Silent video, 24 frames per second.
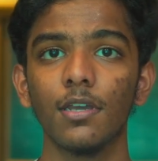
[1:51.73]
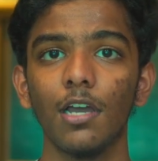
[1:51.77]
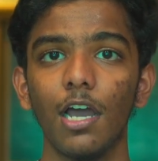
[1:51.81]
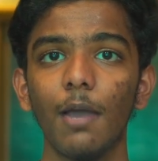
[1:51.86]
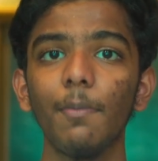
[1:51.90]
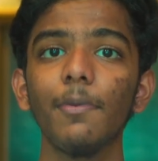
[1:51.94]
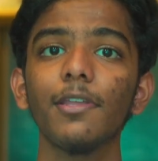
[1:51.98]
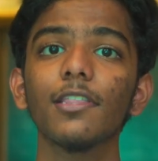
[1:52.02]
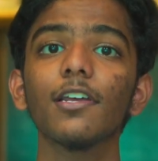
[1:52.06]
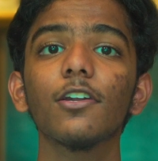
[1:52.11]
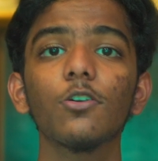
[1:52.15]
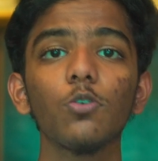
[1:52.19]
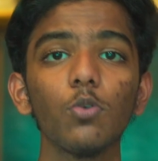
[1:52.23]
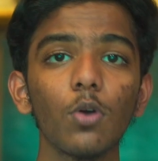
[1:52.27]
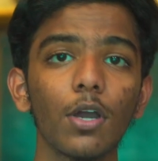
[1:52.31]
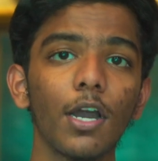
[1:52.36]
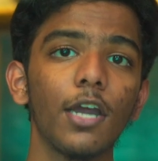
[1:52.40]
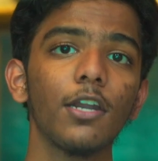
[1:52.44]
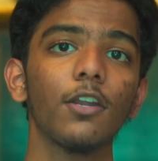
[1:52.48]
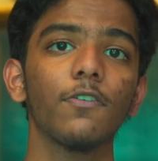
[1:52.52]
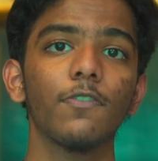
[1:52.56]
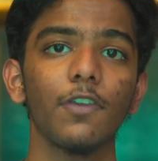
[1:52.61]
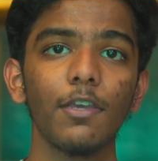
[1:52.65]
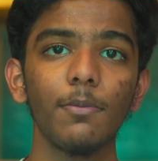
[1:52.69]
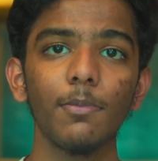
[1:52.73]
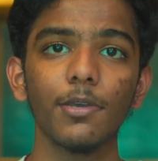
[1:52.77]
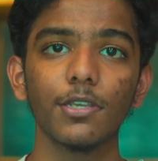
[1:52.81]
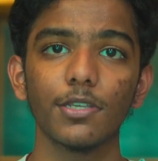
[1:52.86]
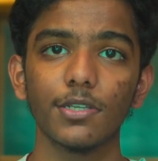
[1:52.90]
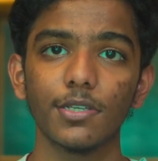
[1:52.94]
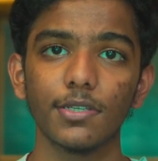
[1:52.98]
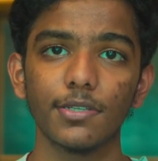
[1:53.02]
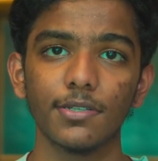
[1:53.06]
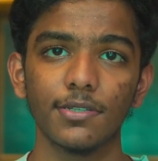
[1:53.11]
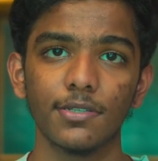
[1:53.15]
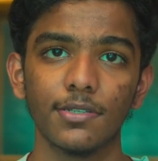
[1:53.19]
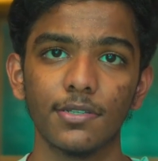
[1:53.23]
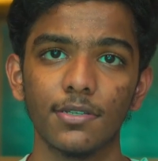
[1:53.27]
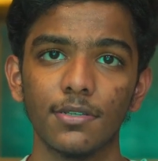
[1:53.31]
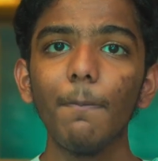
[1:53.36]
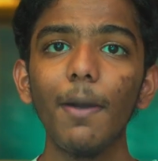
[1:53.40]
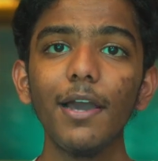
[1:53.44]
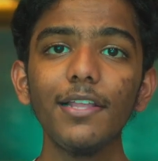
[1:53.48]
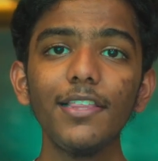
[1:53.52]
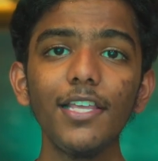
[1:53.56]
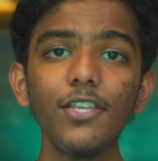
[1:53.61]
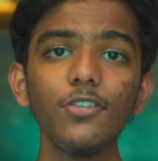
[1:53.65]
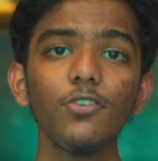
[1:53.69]
I mean the two kind of images.
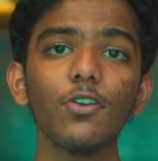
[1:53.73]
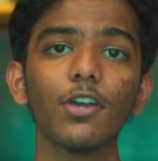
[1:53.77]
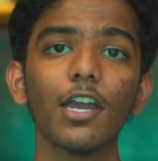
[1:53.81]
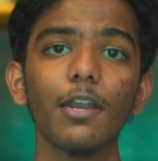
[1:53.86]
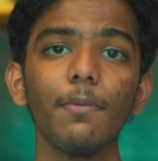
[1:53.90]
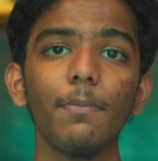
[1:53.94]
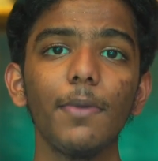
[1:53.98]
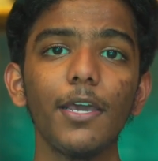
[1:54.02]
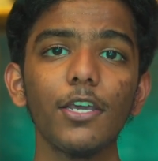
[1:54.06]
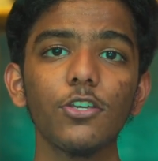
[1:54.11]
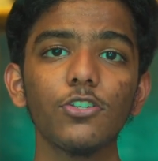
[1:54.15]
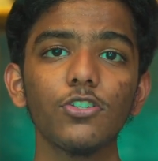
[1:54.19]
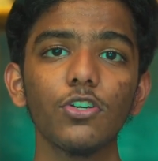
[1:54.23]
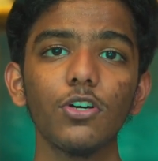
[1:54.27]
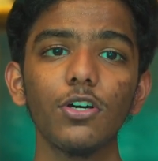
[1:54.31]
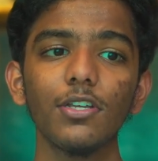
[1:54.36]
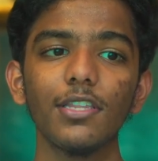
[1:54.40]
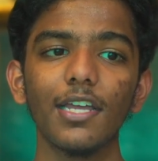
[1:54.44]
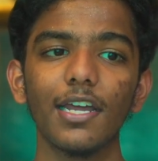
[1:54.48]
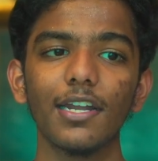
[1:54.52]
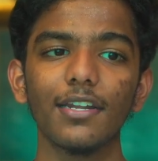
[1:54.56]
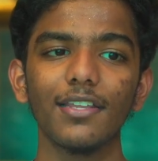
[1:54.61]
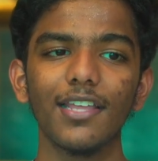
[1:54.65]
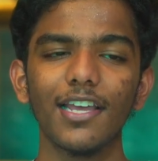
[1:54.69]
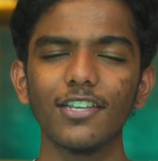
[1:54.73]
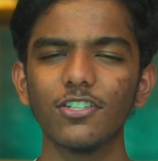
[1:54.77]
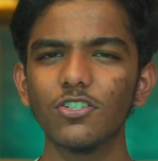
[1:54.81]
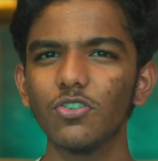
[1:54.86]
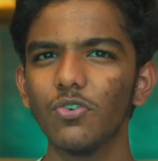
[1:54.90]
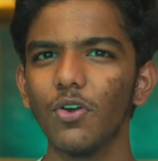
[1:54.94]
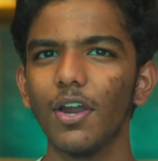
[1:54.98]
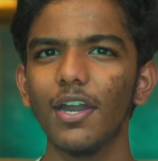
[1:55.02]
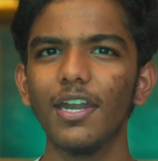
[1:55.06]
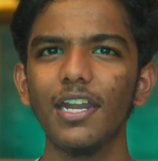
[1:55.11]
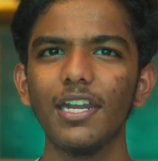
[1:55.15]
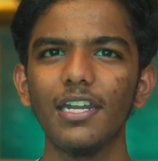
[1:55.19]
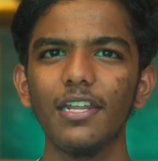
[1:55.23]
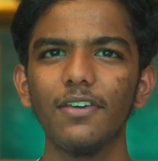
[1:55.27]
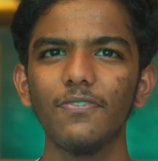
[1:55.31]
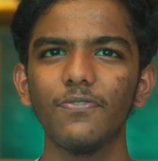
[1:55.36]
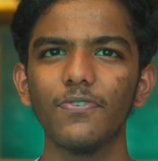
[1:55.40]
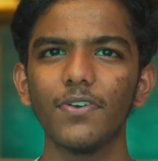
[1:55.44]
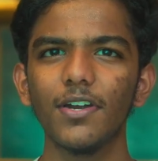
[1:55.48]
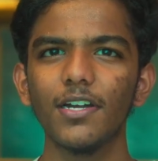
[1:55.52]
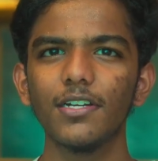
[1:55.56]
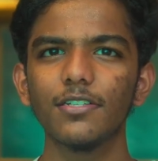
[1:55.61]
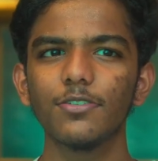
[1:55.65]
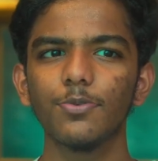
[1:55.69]
By this you can make sure that there's no any
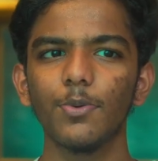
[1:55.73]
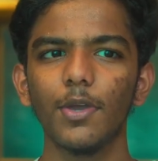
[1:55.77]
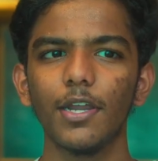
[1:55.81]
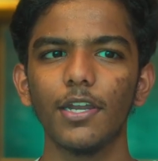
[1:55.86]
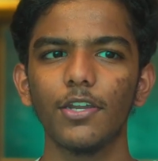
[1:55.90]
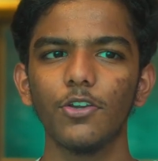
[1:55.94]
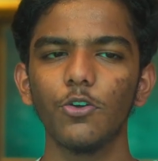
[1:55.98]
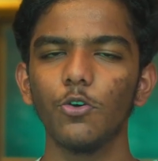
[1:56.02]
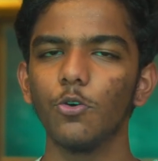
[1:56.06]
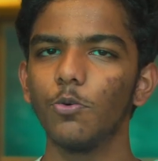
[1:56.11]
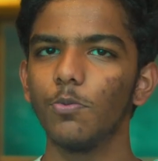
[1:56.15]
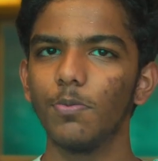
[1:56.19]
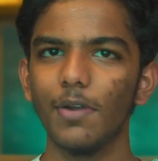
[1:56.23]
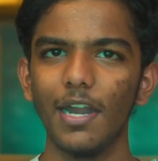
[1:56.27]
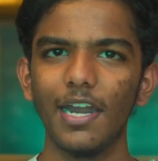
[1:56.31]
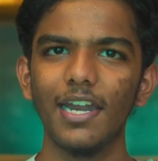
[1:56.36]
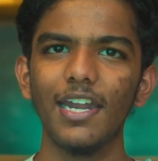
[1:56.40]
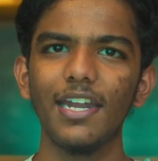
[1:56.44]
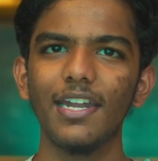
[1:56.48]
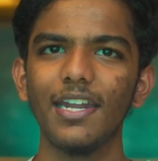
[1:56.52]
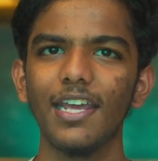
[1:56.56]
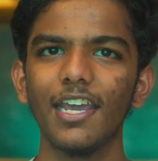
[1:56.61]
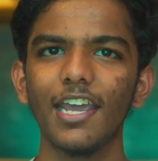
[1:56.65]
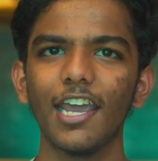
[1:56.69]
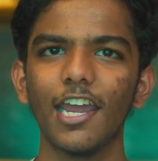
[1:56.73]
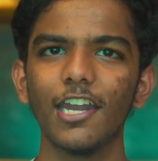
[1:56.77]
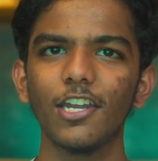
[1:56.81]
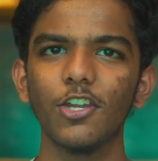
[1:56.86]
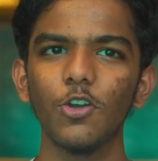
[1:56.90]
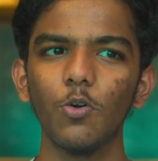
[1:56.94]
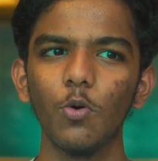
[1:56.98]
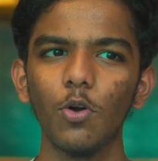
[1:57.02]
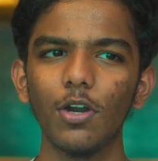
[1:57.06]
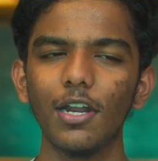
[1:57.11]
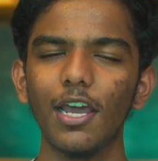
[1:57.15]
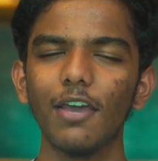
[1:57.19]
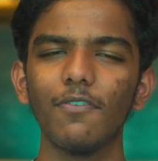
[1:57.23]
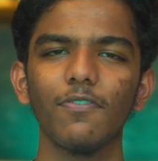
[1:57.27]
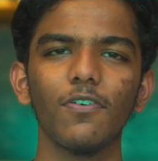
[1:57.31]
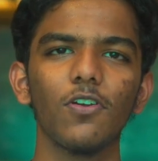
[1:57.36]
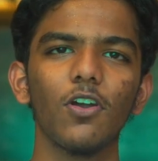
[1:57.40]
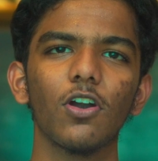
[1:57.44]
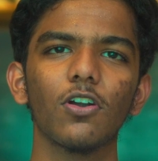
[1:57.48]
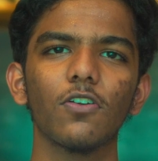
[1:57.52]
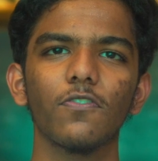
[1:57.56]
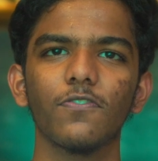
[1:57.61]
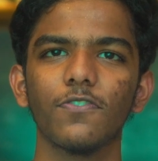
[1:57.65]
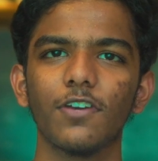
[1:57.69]
difference when you editing and you won't have a
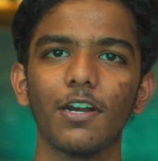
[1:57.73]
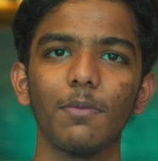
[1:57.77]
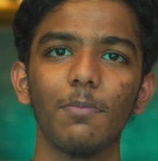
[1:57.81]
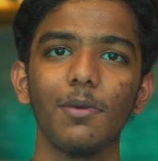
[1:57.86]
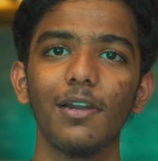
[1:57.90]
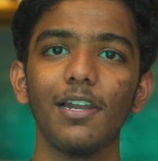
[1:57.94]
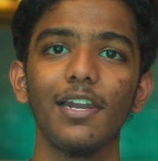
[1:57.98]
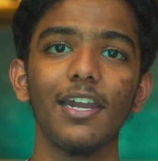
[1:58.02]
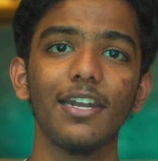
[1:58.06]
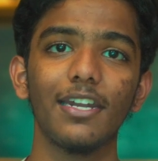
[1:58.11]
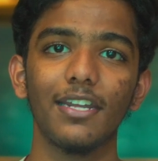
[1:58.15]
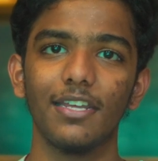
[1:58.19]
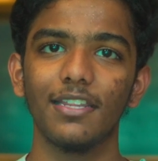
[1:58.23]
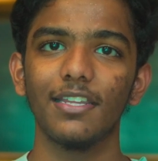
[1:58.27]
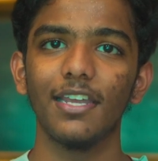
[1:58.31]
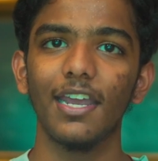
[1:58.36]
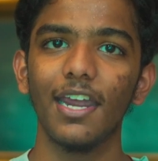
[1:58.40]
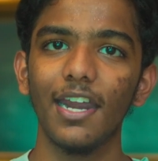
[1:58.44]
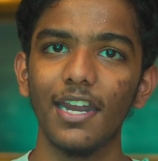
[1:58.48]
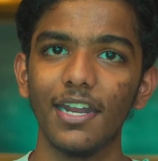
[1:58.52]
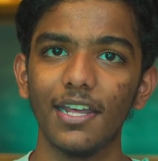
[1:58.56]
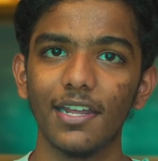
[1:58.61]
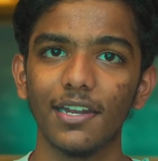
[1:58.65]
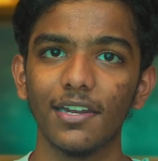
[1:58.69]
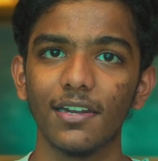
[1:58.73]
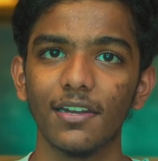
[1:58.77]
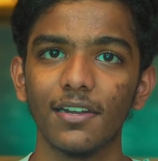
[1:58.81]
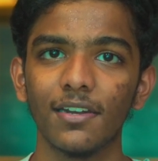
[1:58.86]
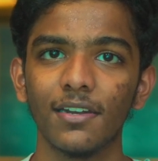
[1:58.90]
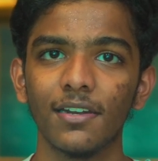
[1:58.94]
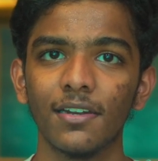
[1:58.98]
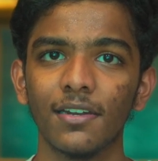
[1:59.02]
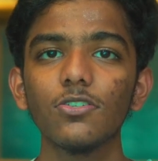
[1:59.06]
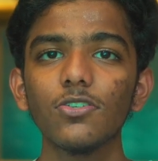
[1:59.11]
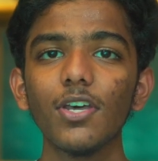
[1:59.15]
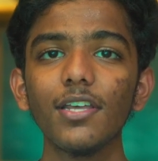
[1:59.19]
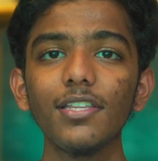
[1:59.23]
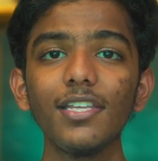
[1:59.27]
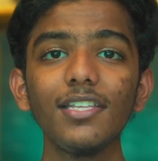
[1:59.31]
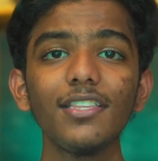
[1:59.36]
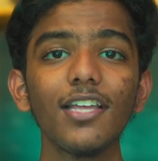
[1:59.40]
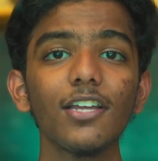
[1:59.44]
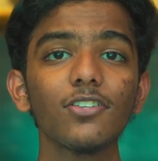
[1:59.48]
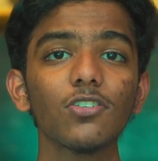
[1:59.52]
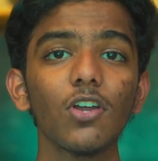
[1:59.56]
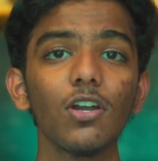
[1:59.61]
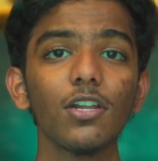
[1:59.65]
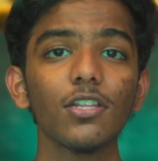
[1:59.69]
lot of trouble later in the edit. So I think
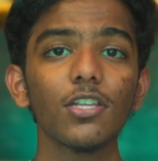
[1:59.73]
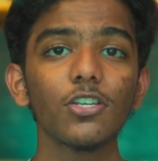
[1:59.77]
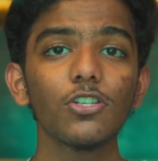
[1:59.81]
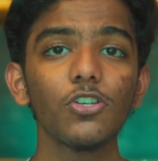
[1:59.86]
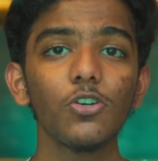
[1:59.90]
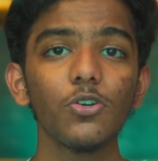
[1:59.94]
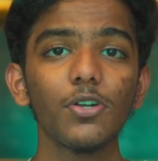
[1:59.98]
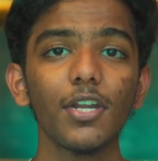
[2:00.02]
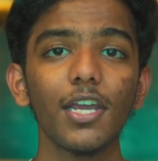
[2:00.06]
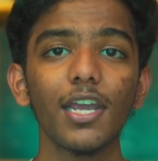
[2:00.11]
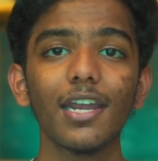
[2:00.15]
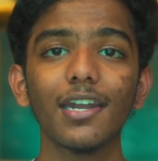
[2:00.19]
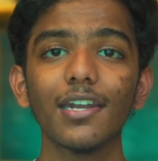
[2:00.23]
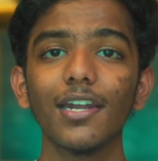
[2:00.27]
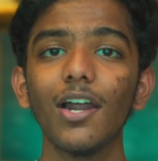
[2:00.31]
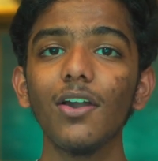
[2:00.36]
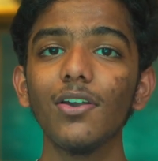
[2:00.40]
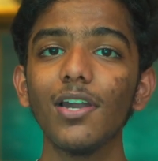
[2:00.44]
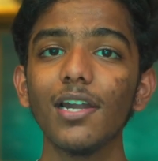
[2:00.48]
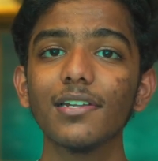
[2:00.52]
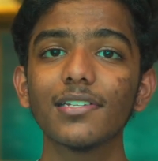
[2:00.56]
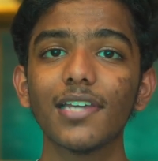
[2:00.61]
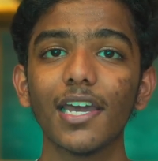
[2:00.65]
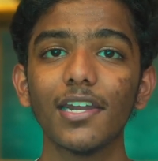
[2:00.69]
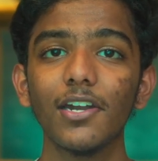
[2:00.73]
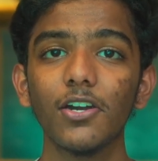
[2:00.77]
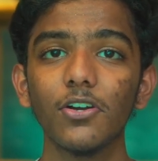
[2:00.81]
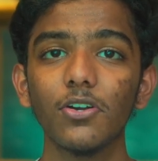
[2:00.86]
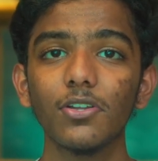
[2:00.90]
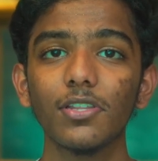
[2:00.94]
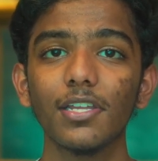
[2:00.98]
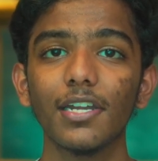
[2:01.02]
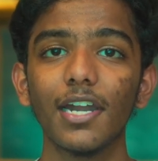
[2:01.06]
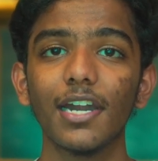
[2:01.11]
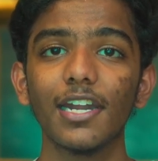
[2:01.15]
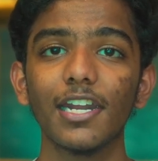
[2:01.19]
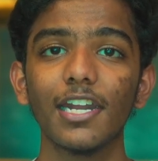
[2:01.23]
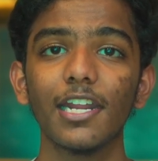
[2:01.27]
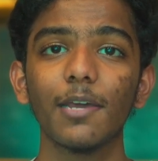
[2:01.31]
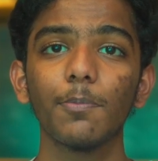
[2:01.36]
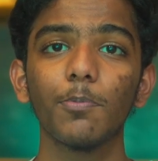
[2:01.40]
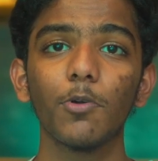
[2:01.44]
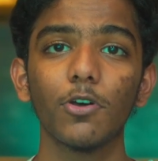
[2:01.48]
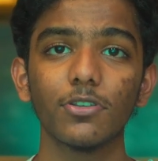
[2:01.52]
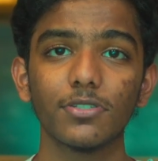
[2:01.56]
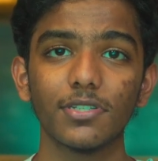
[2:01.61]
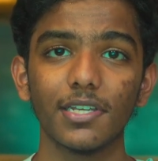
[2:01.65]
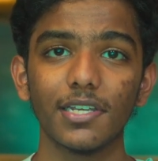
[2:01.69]
that's all in the shooting. Now let's get into the editing
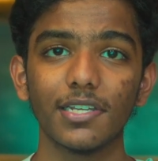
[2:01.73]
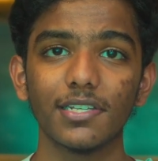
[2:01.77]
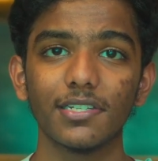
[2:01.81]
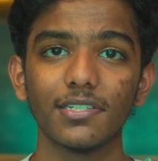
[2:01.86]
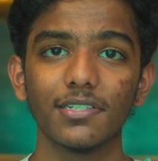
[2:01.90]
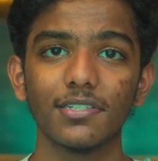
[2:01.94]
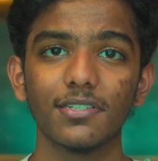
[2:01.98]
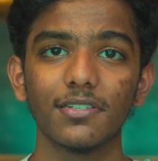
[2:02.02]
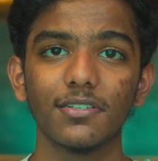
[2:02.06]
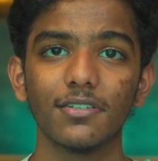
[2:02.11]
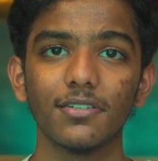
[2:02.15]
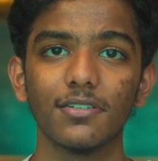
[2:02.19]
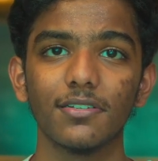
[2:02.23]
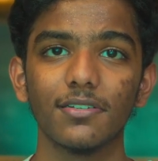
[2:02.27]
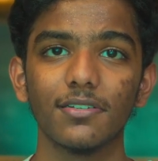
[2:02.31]
process.